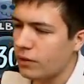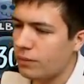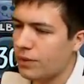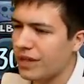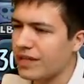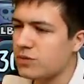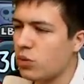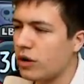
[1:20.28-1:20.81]
But
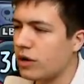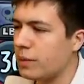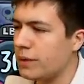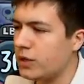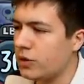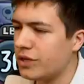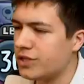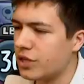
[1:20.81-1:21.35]
that's what I'm going to
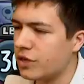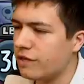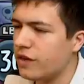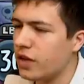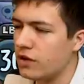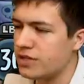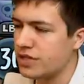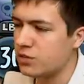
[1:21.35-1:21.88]
be doing. So the
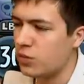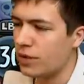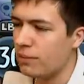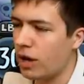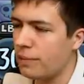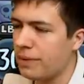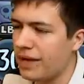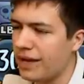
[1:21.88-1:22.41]
videos this week
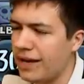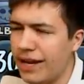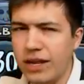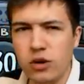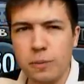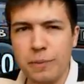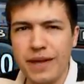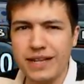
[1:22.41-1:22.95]
might be a
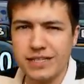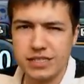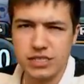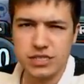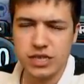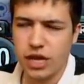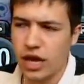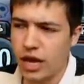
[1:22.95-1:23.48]
little bit
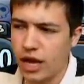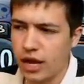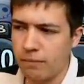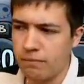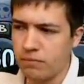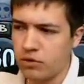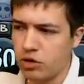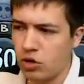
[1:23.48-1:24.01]

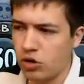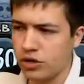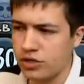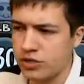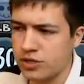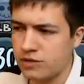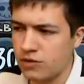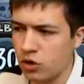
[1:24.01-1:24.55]
not
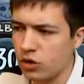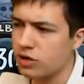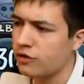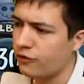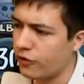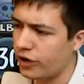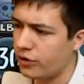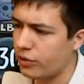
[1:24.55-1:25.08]
as
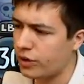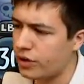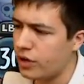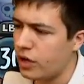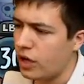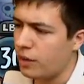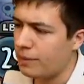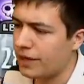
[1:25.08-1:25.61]
frequent,
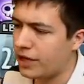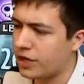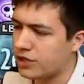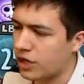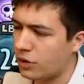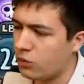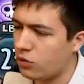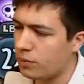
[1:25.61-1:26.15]
because
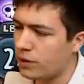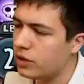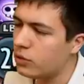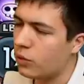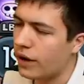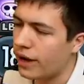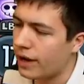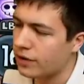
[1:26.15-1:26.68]
I will be at the
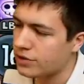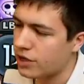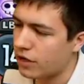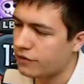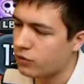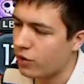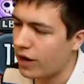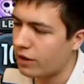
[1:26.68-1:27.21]
warehouse
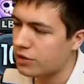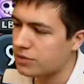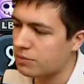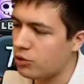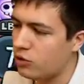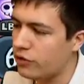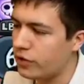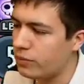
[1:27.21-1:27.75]
after hours
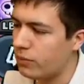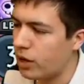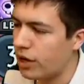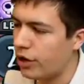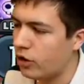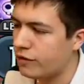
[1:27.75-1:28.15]
moving my